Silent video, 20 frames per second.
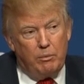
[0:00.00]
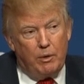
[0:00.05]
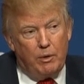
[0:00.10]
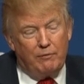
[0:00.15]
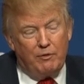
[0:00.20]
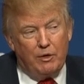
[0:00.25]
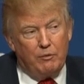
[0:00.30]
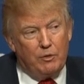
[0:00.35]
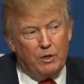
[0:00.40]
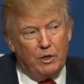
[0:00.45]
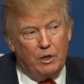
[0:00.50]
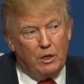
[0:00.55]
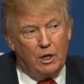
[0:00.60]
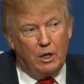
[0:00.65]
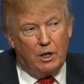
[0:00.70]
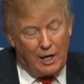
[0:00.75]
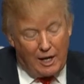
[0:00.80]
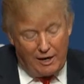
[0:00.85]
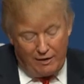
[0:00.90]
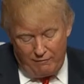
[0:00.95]
I've given
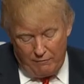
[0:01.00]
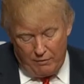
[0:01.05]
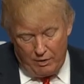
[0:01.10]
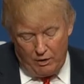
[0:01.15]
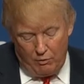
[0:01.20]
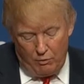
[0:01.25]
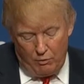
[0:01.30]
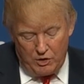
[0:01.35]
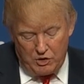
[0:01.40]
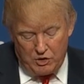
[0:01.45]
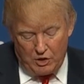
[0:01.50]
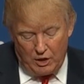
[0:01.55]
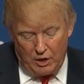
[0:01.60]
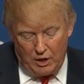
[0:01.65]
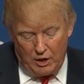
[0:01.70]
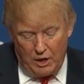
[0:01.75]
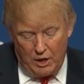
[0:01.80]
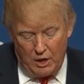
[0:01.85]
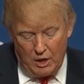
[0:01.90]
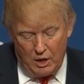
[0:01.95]
a lot of money
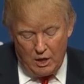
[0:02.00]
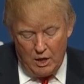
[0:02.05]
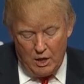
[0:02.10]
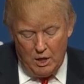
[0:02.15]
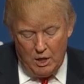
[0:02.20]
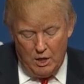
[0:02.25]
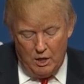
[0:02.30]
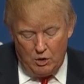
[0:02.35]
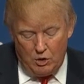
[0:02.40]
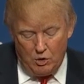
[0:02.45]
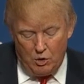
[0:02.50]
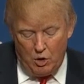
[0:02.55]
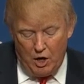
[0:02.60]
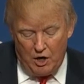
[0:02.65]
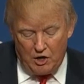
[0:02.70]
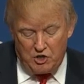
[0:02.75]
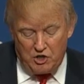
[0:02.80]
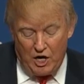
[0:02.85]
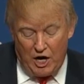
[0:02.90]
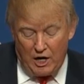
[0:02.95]
recently to
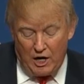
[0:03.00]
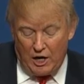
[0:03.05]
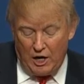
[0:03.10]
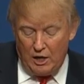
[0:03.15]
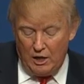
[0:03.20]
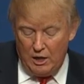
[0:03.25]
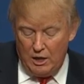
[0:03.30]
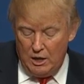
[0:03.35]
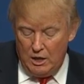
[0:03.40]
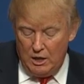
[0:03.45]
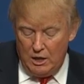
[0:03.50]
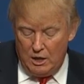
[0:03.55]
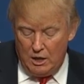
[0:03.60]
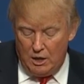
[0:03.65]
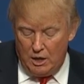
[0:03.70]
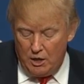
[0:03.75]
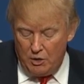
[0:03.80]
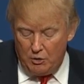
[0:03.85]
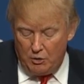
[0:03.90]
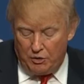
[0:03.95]
Hatzalah,
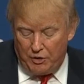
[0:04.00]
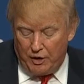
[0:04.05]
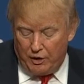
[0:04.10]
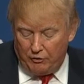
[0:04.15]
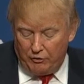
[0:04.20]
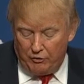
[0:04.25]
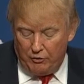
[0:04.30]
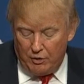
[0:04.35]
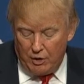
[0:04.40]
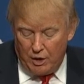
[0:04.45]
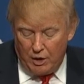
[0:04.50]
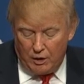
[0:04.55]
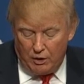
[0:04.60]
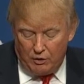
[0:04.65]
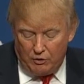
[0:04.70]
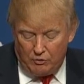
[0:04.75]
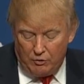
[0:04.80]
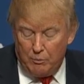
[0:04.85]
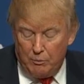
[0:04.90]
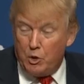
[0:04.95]

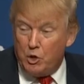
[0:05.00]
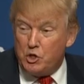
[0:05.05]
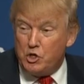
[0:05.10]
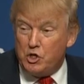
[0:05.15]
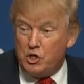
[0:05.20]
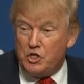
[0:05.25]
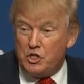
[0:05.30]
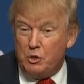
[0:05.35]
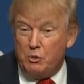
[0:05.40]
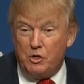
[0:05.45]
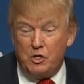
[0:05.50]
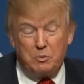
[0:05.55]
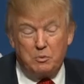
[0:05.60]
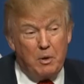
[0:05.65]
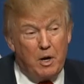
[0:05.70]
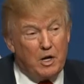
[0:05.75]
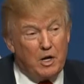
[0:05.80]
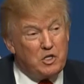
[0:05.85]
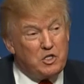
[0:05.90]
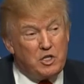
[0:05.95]
$100,000 emergency
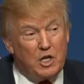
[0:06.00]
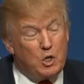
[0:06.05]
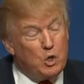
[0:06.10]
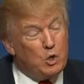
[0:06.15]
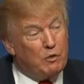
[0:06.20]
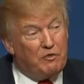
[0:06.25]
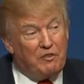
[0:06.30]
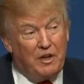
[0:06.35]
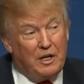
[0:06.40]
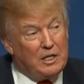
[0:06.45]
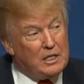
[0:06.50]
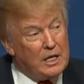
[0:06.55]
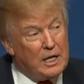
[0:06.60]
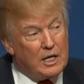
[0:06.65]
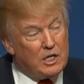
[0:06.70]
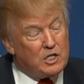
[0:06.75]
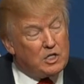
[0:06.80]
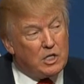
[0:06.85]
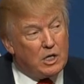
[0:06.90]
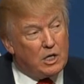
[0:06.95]
response. They do a
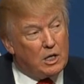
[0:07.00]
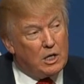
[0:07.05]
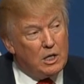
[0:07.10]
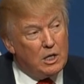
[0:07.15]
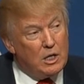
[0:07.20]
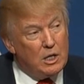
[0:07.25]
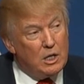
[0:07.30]
fantastic